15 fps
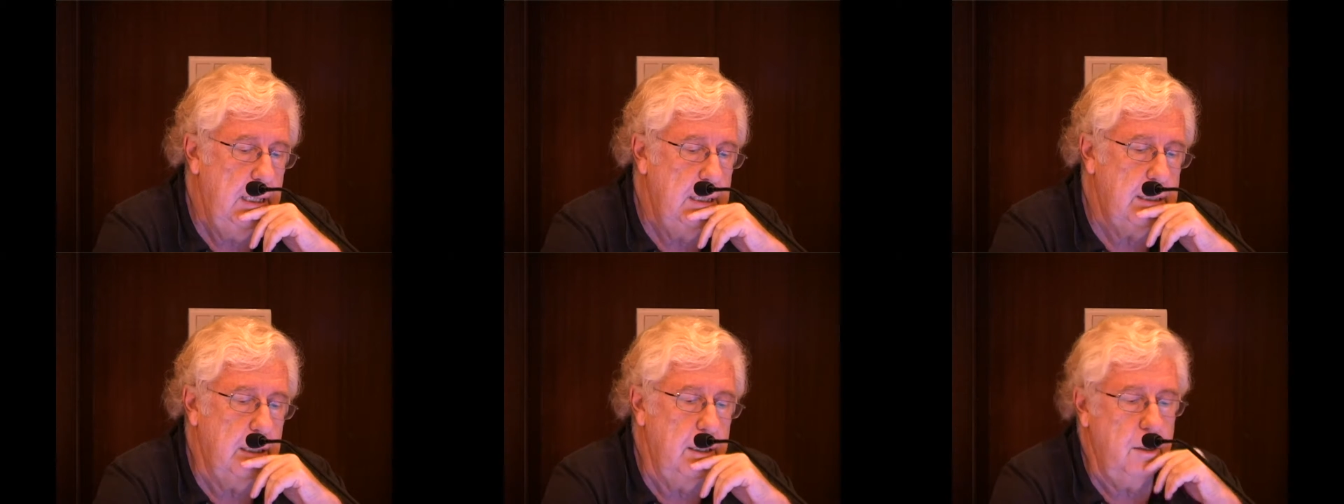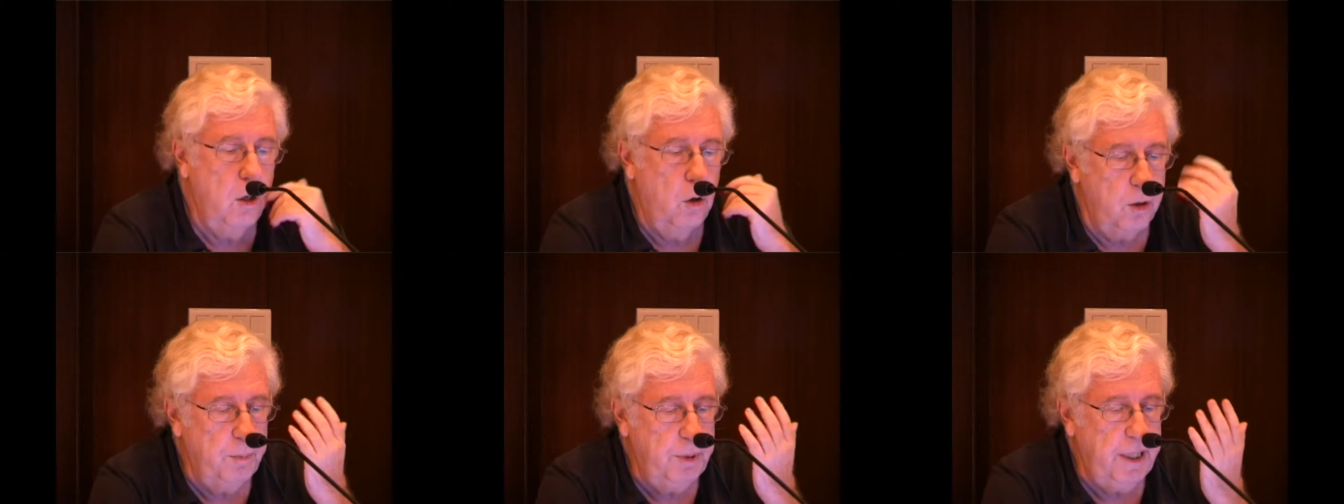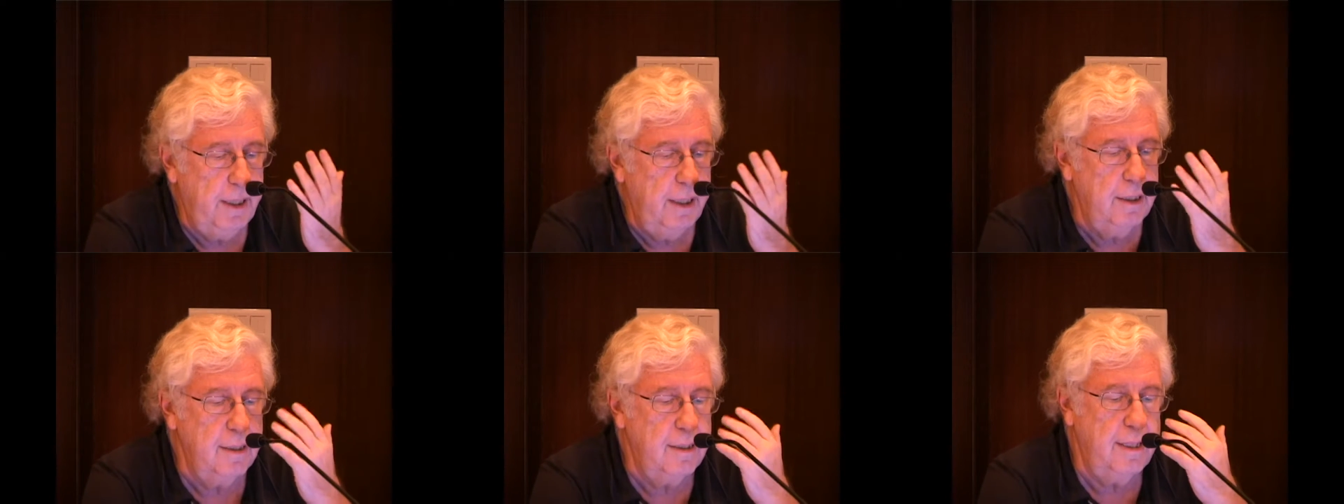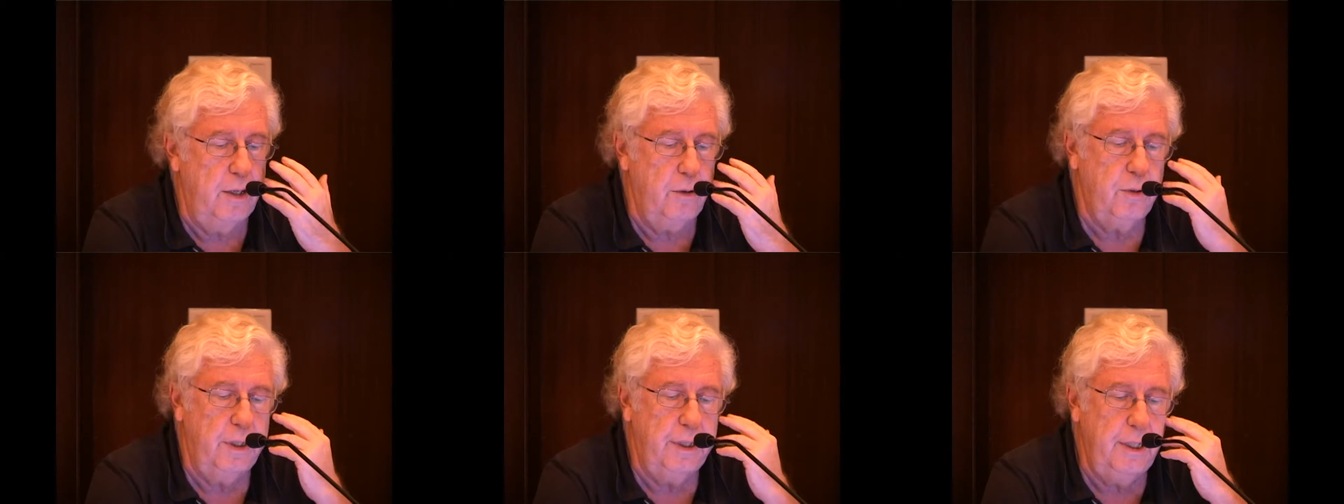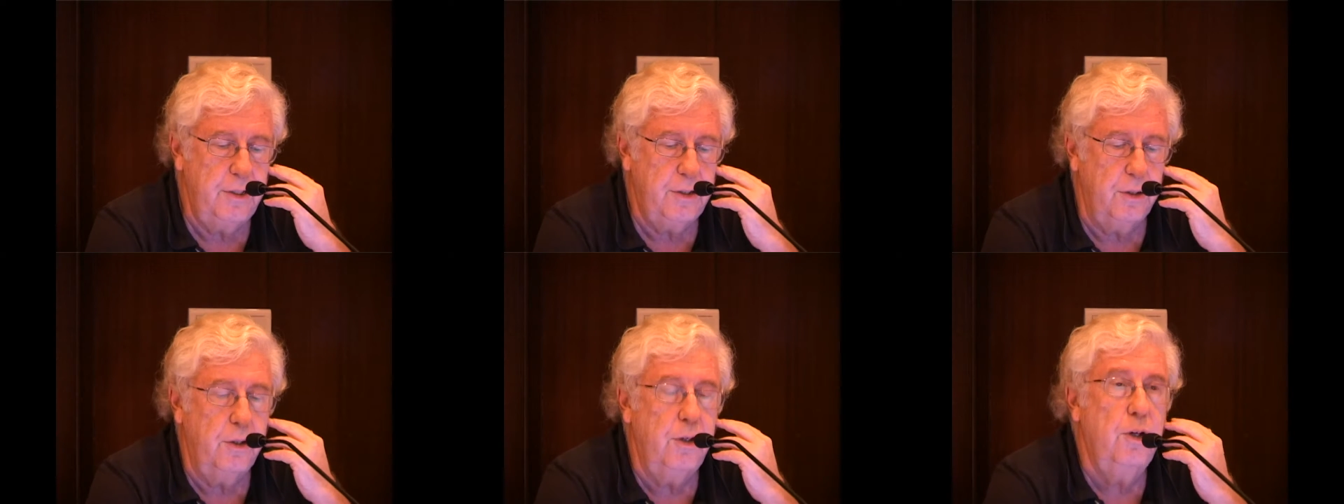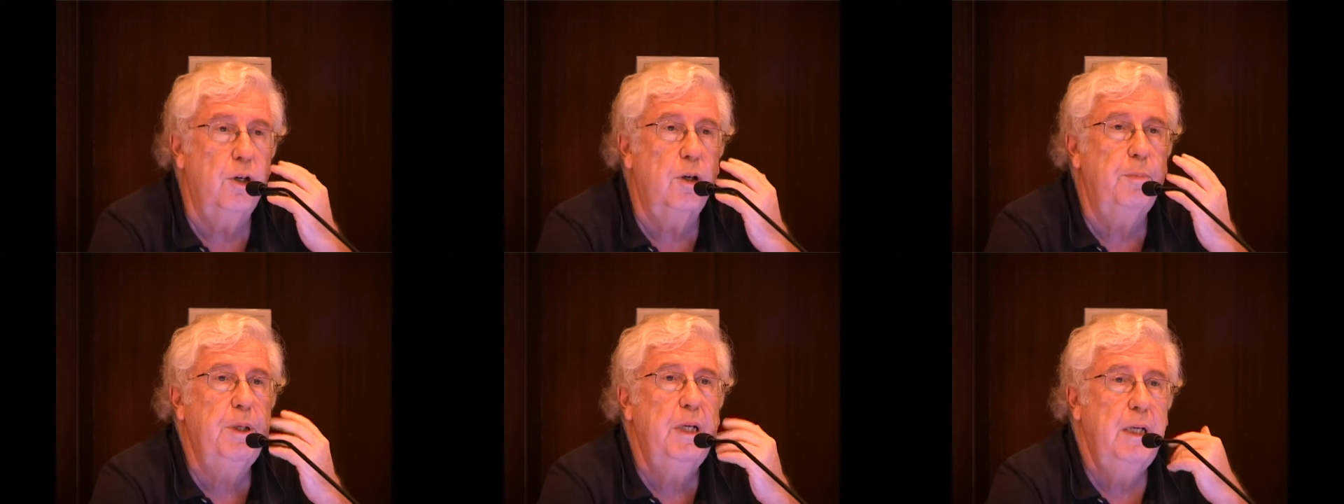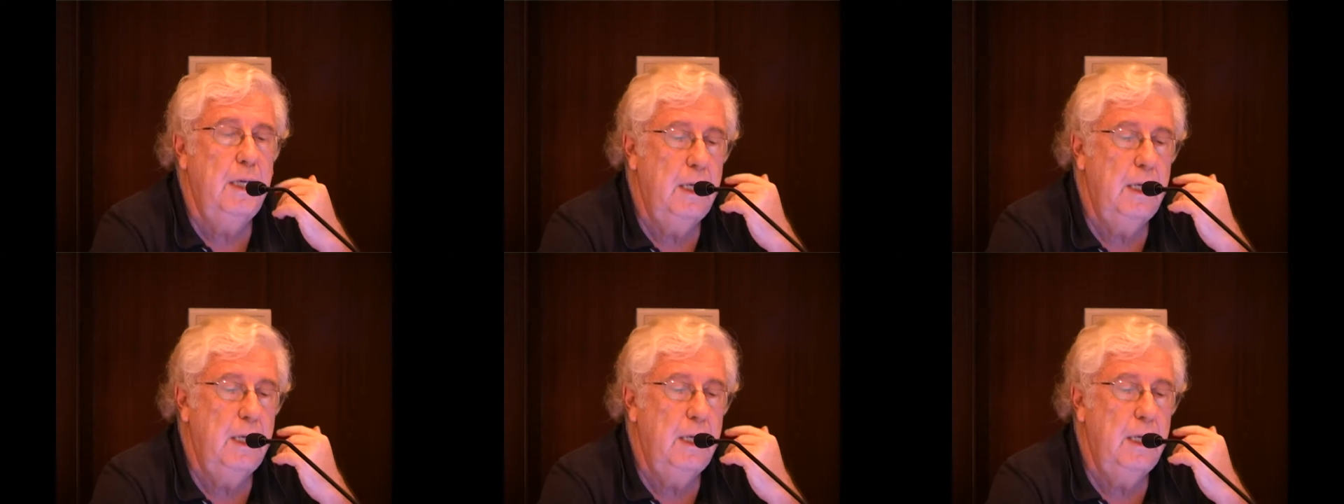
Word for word: so notably in Central and Eastern Europe,